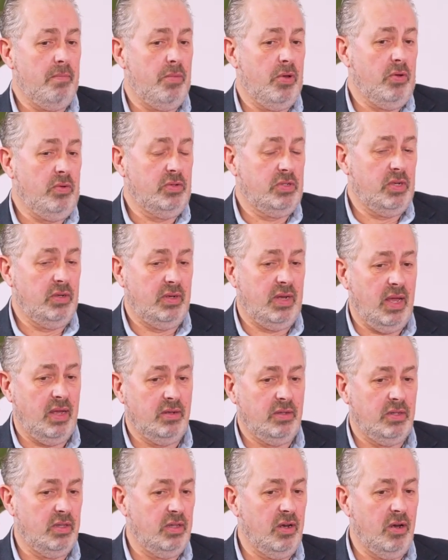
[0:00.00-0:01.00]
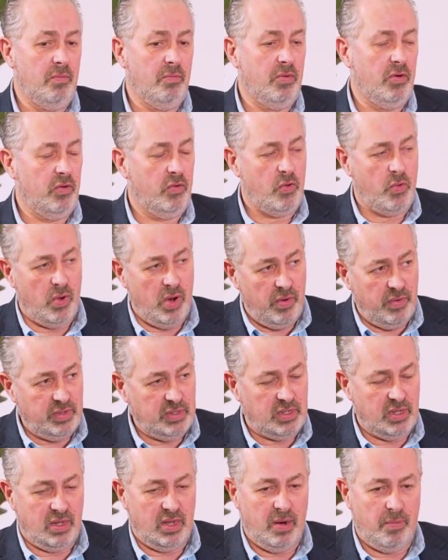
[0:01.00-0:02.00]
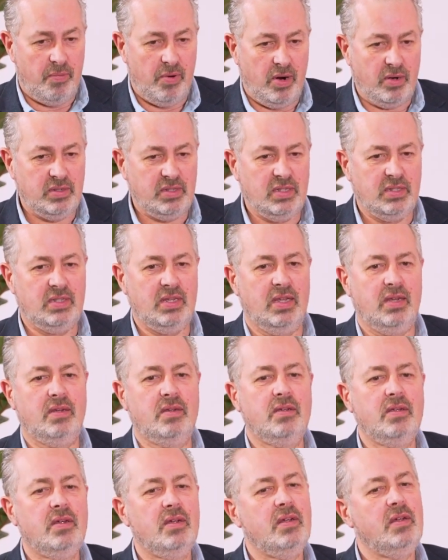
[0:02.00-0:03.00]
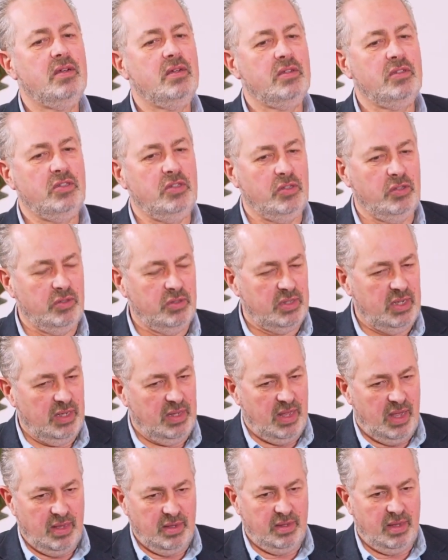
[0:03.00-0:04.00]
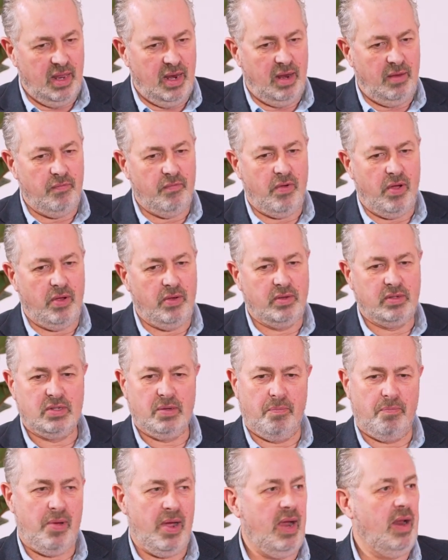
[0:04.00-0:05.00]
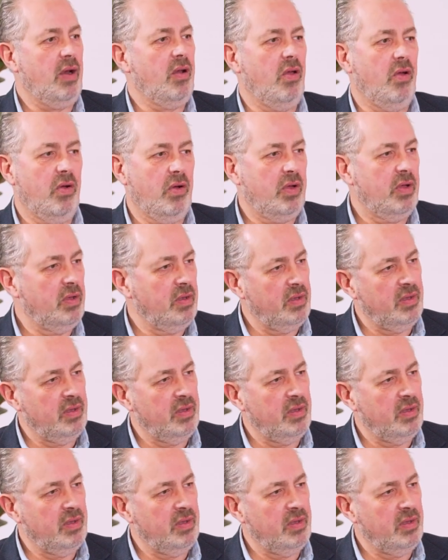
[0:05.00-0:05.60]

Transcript: but also down to the number of queries that they're processing. Usually that then invokes a backlog.